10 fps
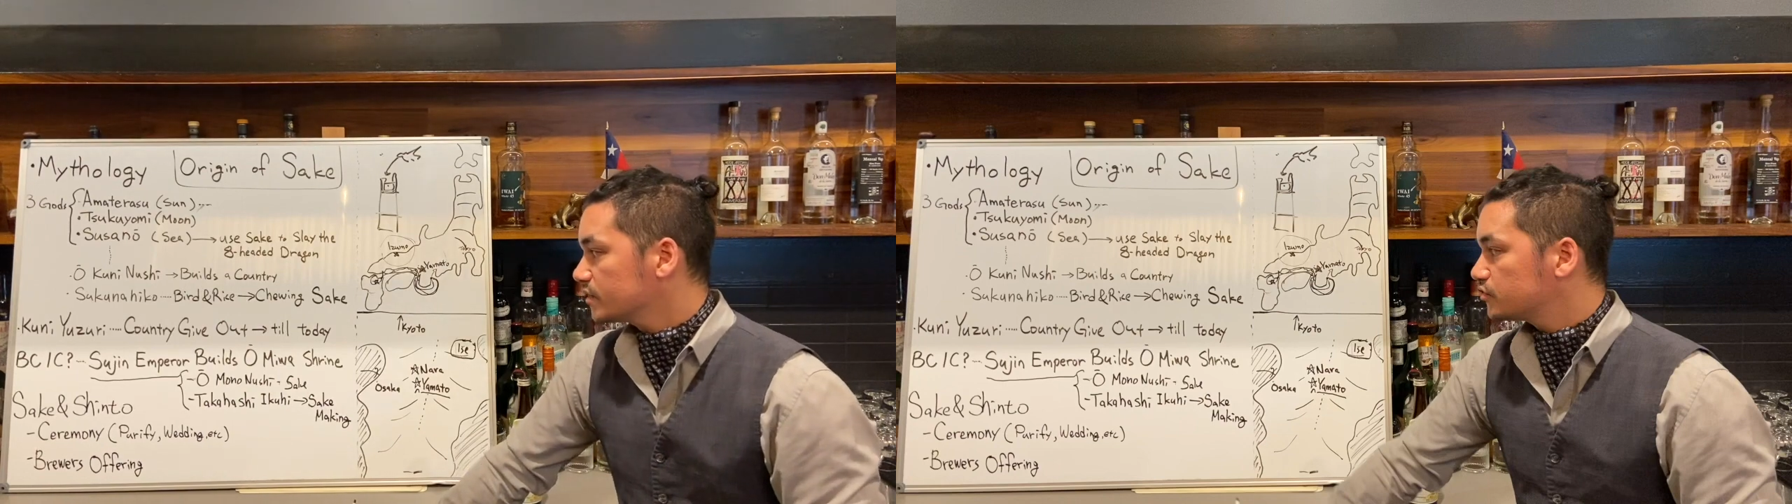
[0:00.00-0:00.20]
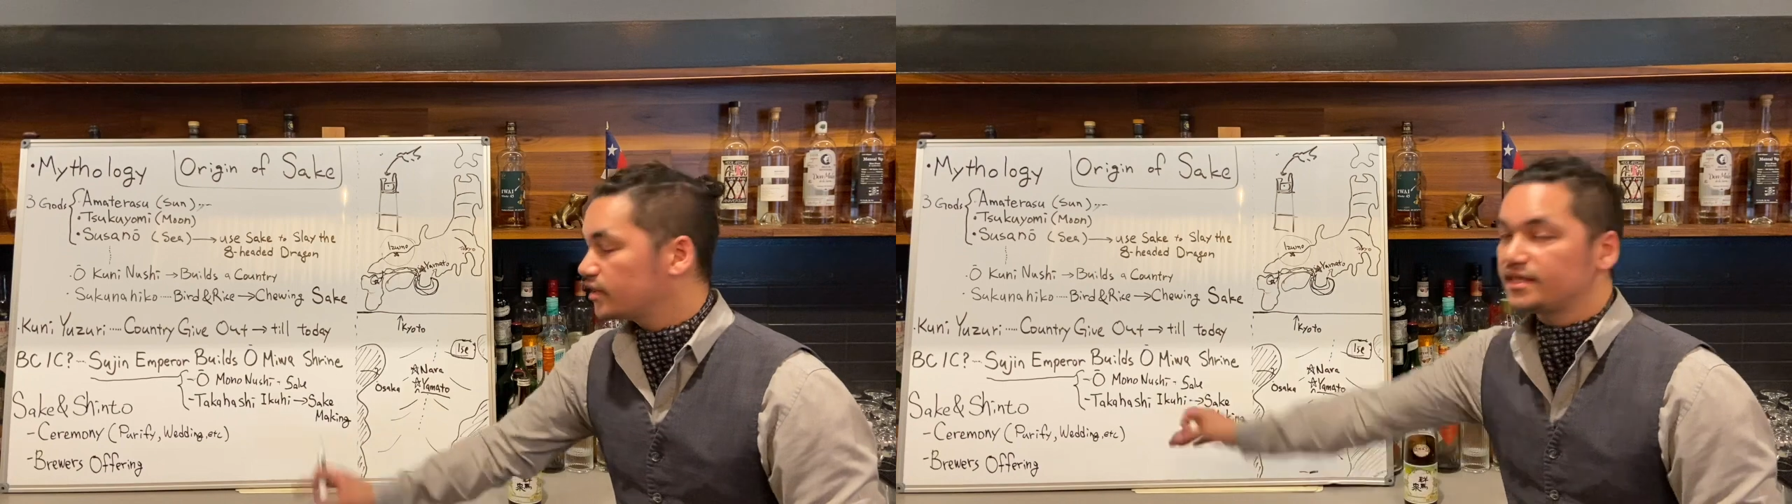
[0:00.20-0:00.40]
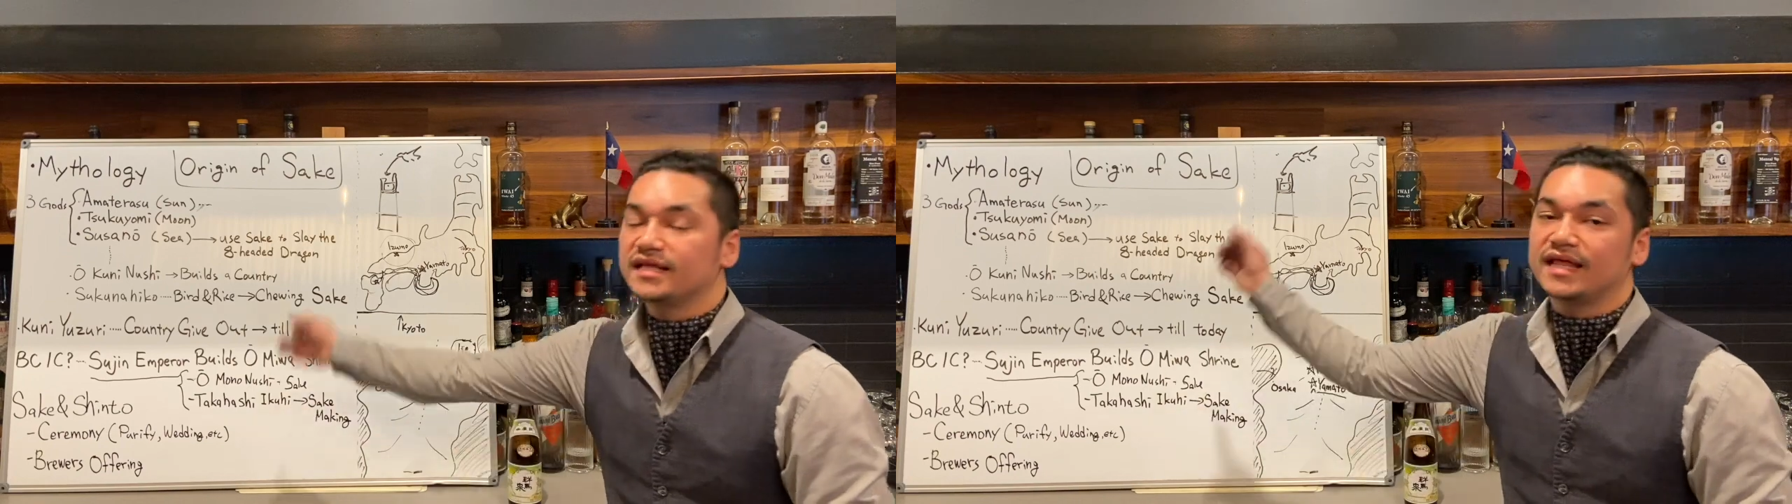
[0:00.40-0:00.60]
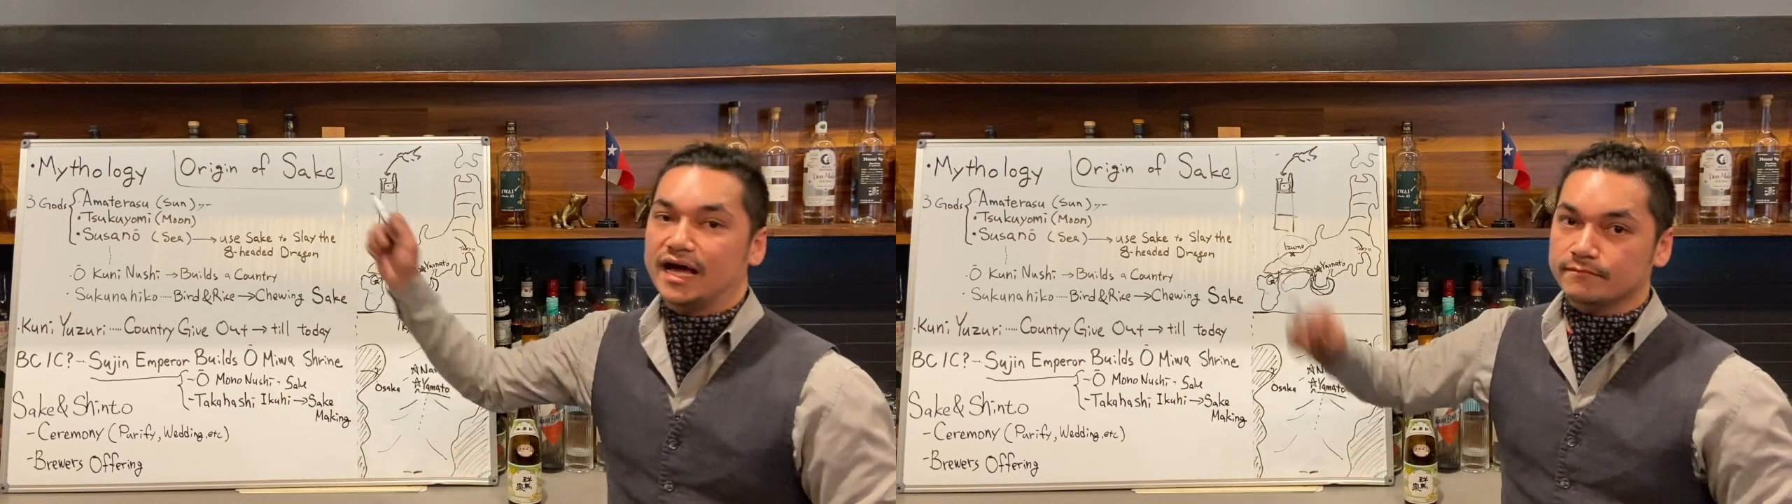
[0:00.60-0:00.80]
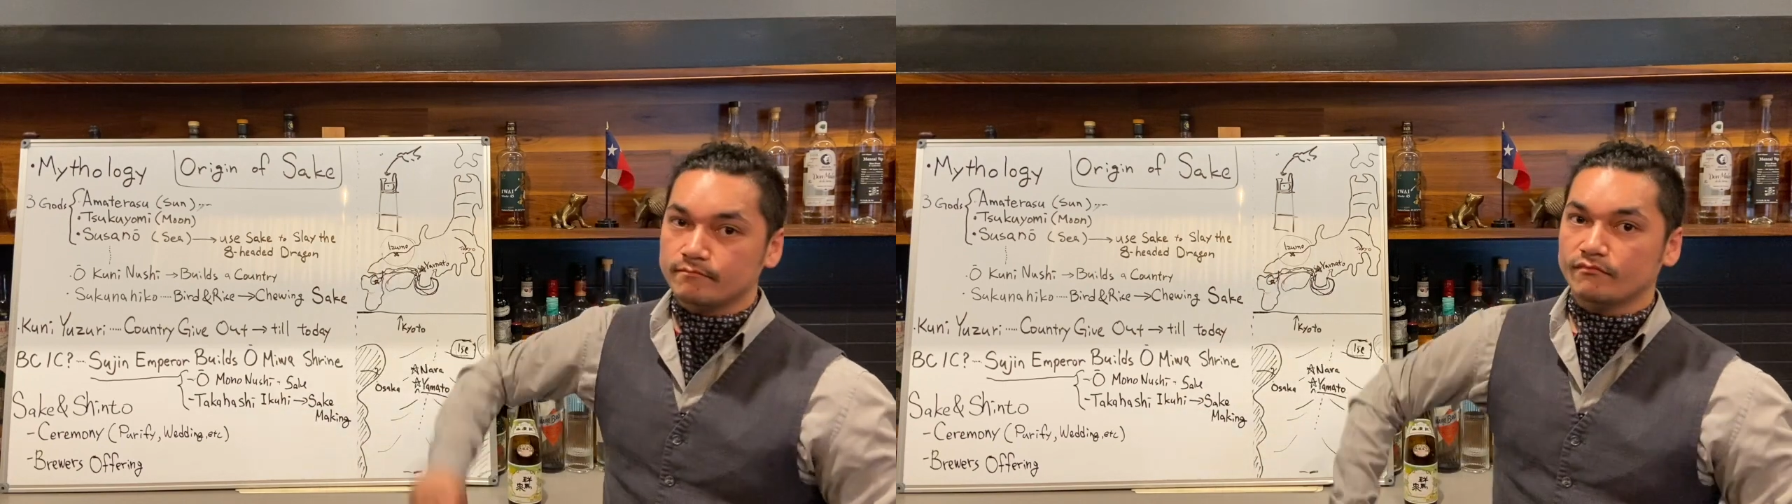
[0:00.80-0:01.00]
So he did
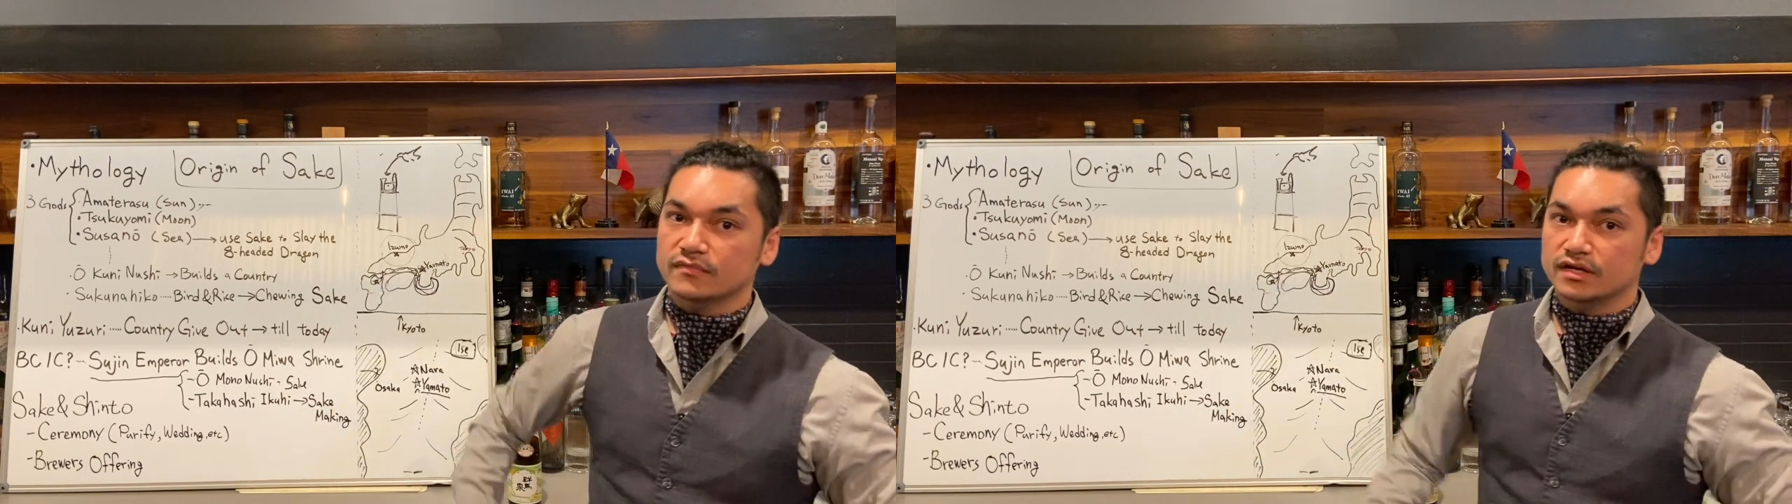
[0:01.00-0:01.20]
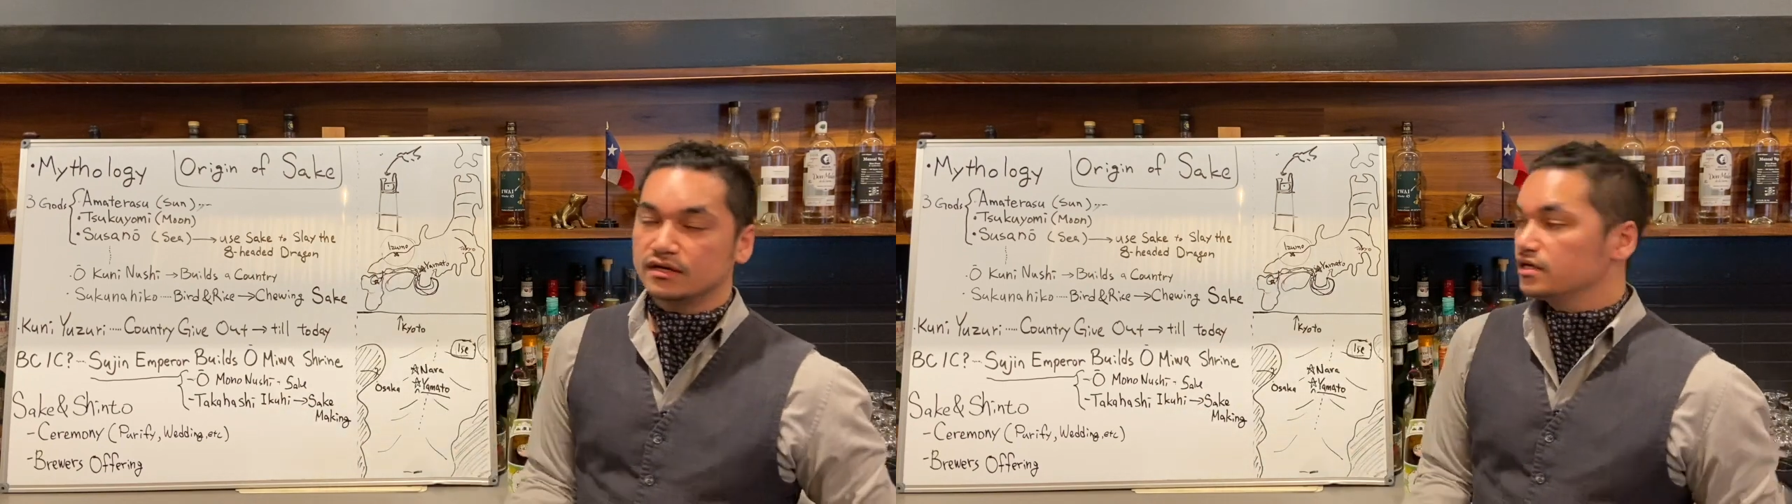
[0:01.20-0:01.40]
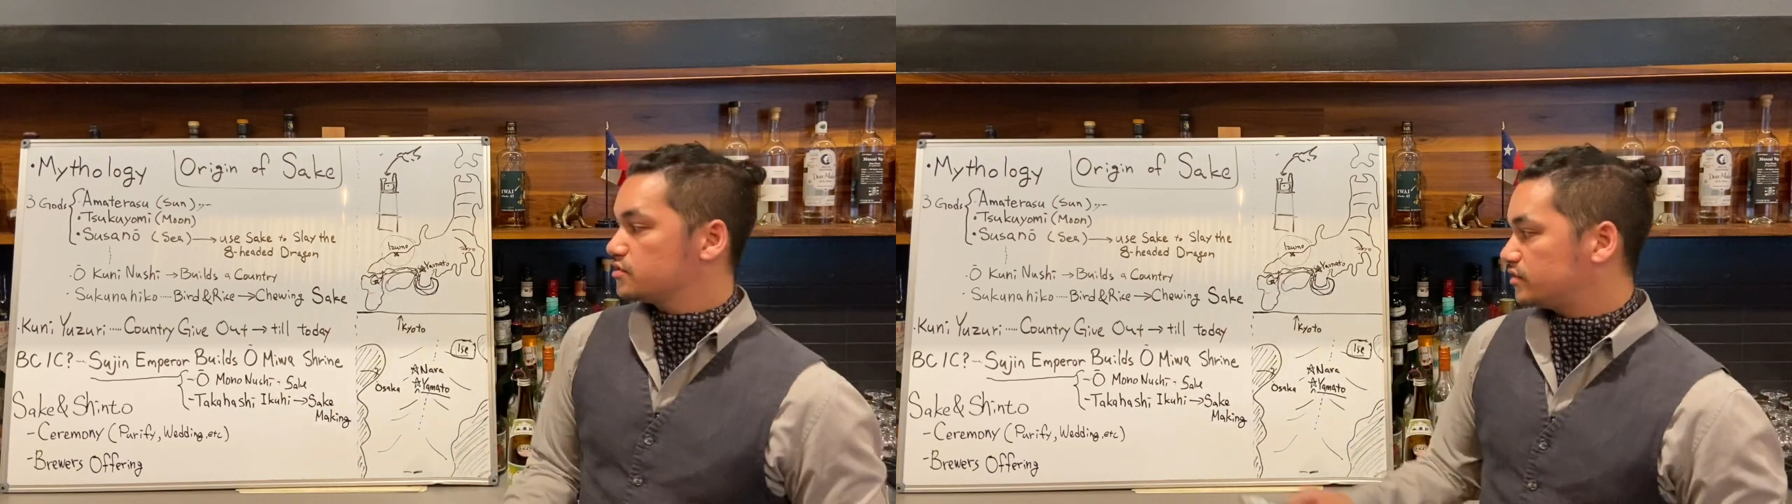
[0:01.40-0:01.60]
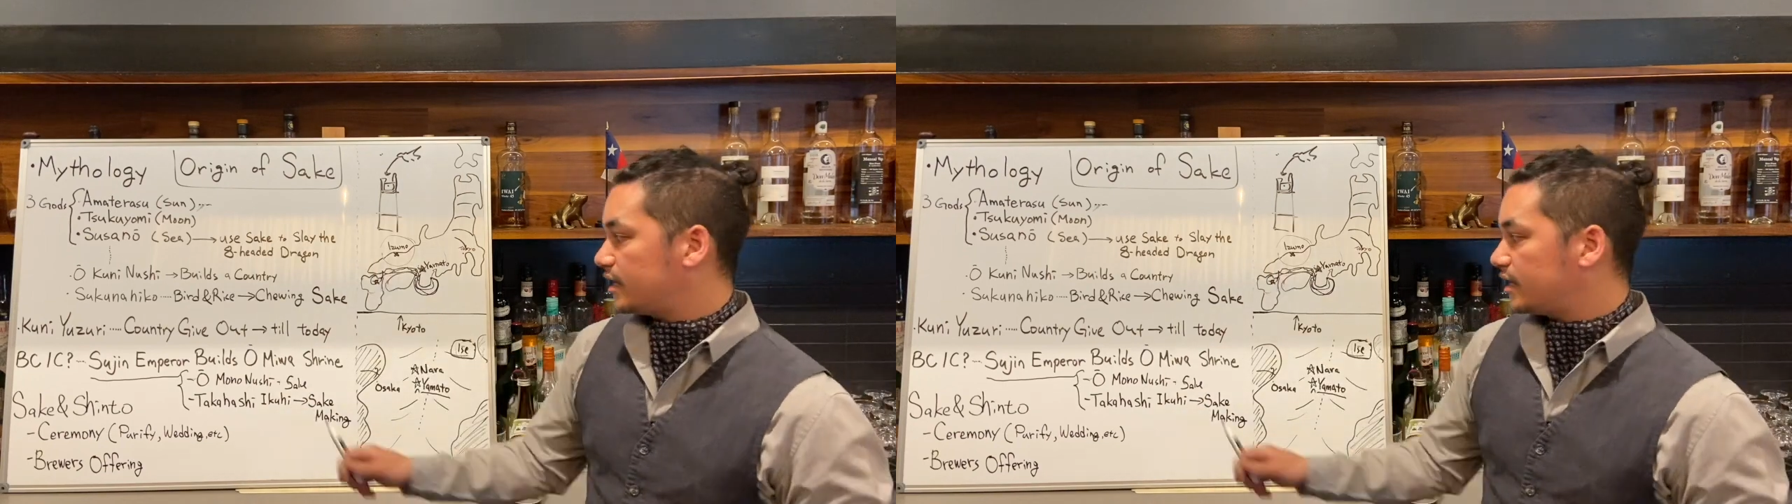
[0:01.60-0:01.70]
that. So